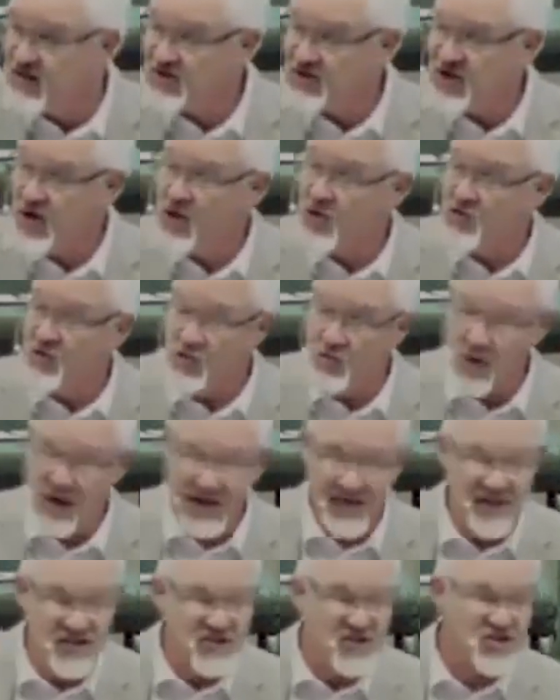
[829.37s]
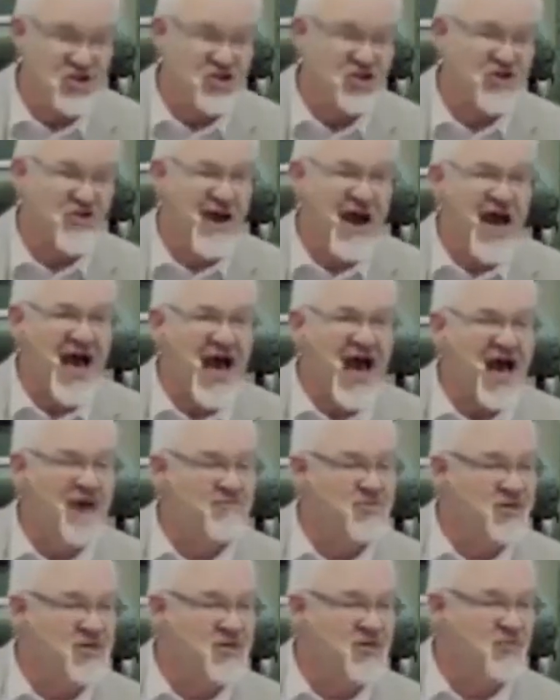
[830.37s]
So what it
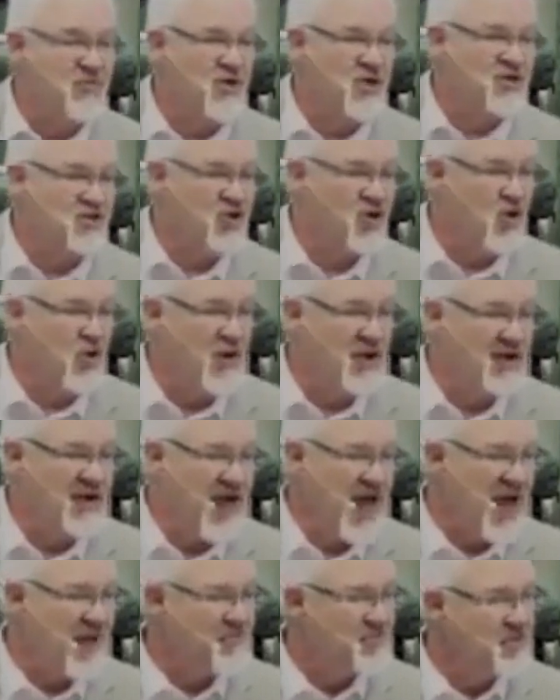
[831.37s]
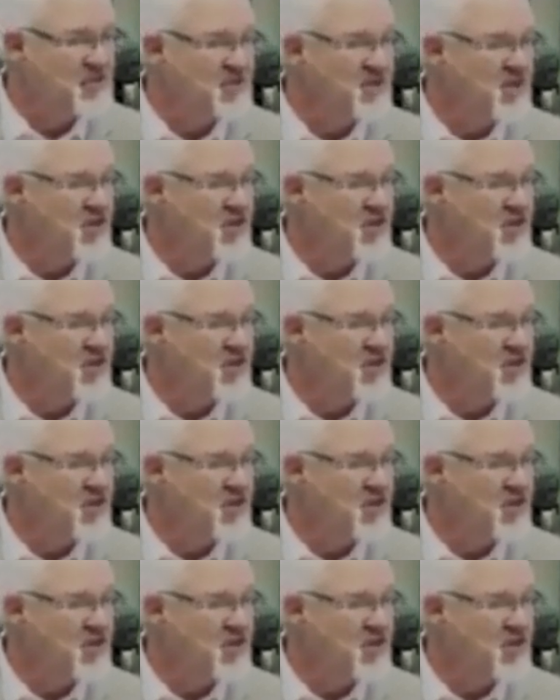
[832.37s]
describes is what's going to happen